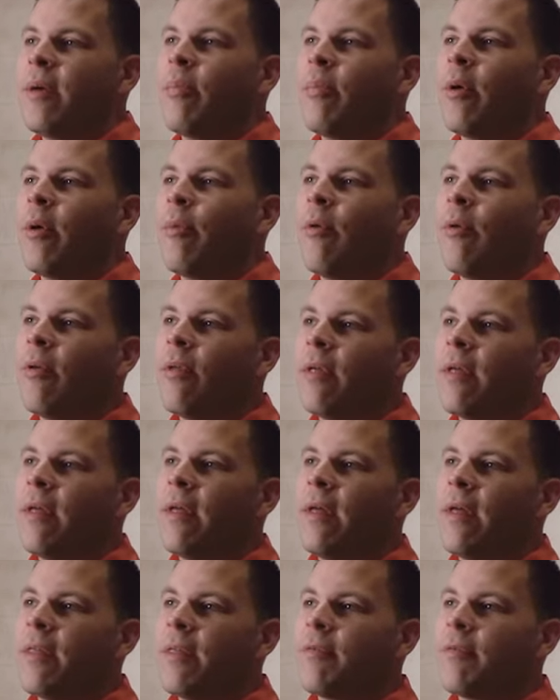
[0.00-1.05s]
purple
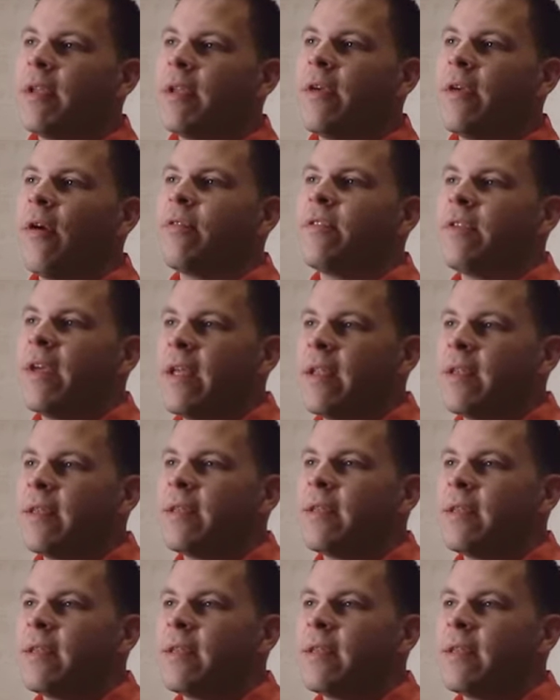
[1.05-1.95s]
3D offset